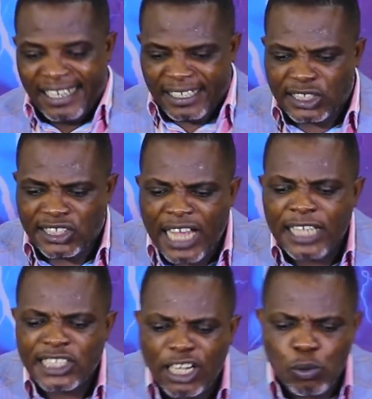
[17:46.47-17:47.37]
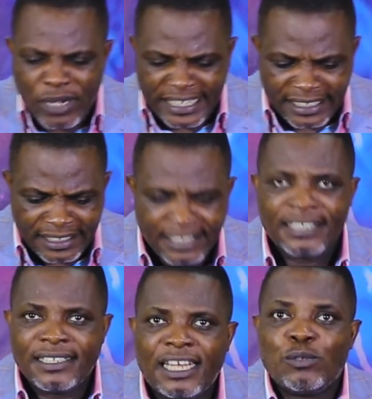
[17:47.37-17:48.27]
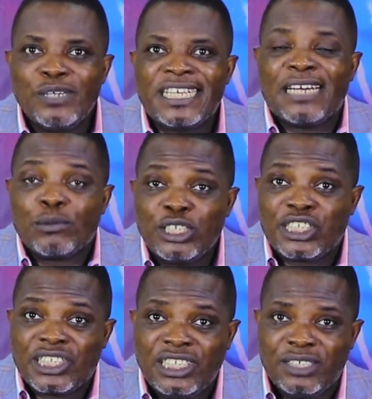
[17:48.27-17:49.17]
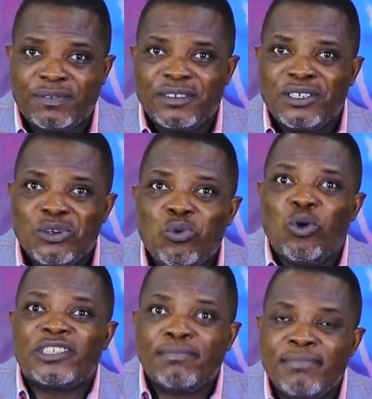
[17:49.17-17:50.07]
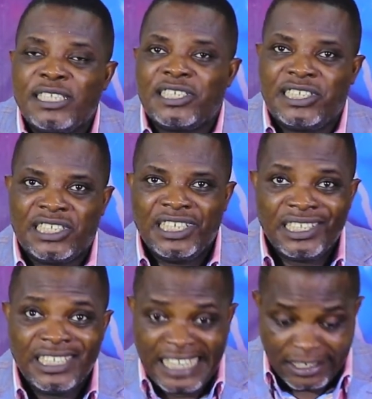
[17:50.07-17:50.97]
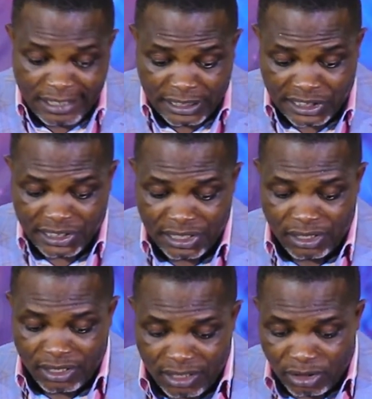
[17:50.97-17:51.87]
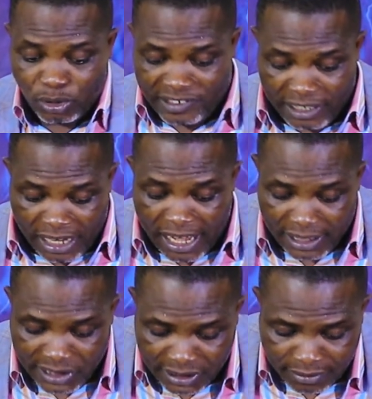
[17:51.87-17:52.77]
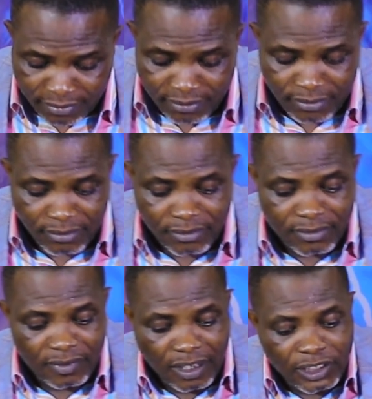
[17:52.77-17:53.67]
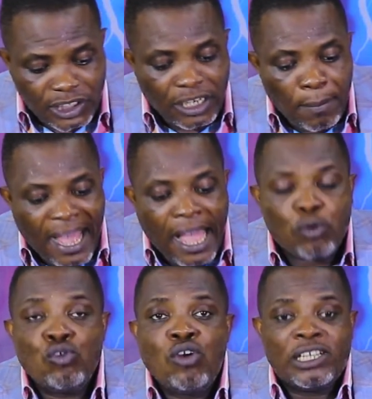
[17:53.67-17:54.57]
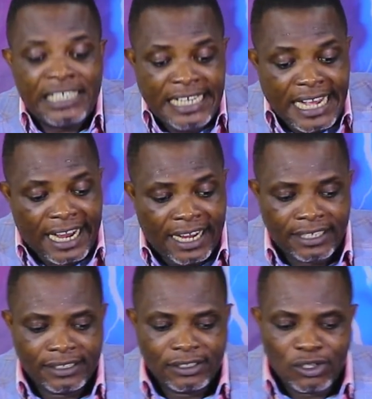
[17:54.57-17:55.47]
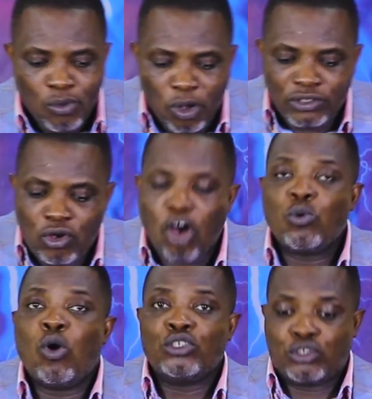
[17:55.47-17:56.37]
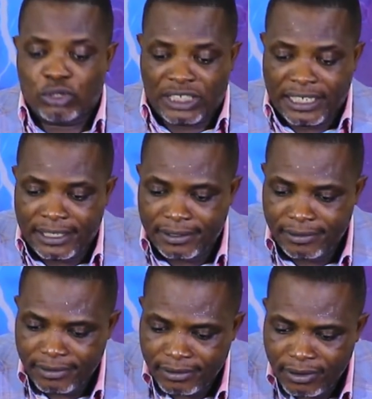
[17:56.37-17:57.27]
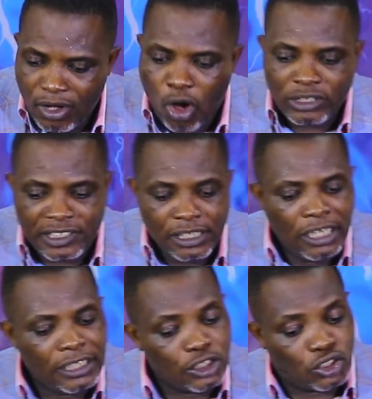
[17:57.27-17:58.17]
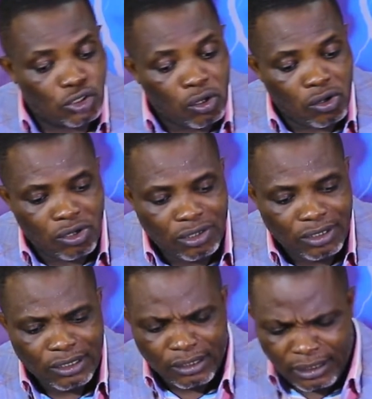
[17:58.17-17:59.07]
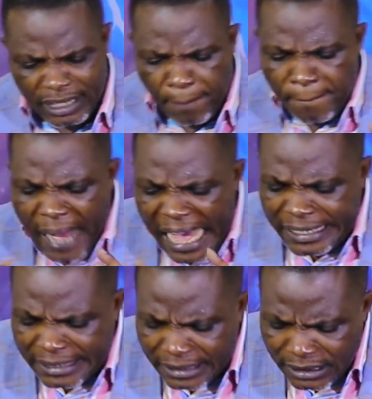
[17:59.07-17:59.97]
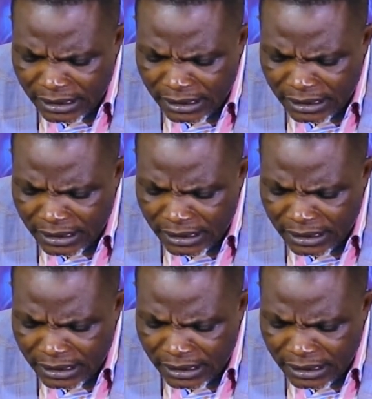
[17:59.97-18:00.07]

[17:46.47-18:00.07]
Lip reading: in such a way that we can receive what message there is to tell us. Jeremiah could not hear what God wants to say until he saw the marrying